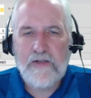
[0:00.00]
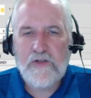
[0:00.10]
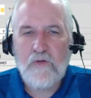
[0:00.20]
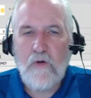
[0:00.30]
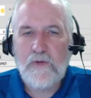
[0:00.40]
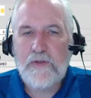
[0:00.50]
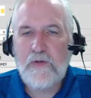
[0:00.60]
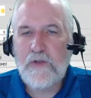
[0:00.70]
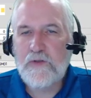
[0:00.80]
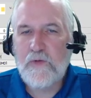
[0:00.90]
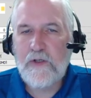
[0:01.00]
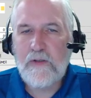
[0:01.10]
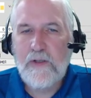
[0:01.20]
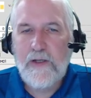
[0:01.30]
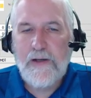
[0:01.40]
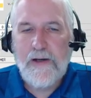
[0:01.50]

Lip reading: And so what we'll do is we'll